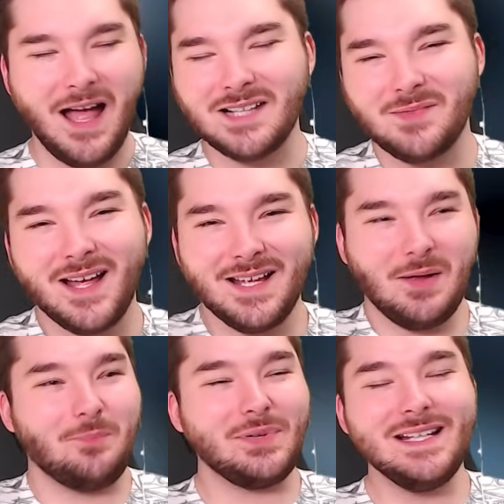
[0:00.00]
I'm,
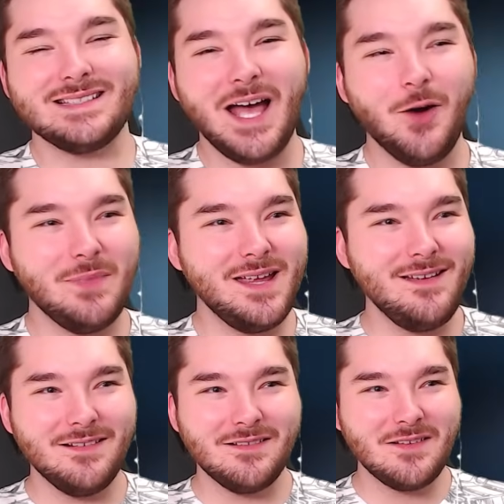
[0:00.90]
uh, please help
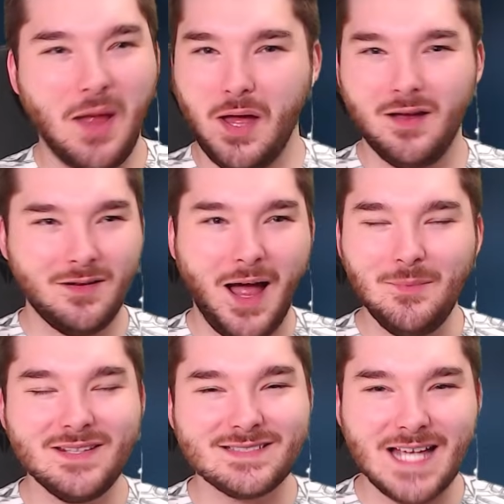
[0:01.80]
me.
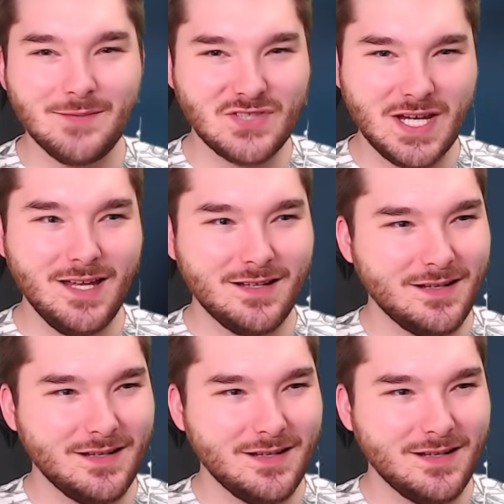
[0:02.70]
I'm in the same shit.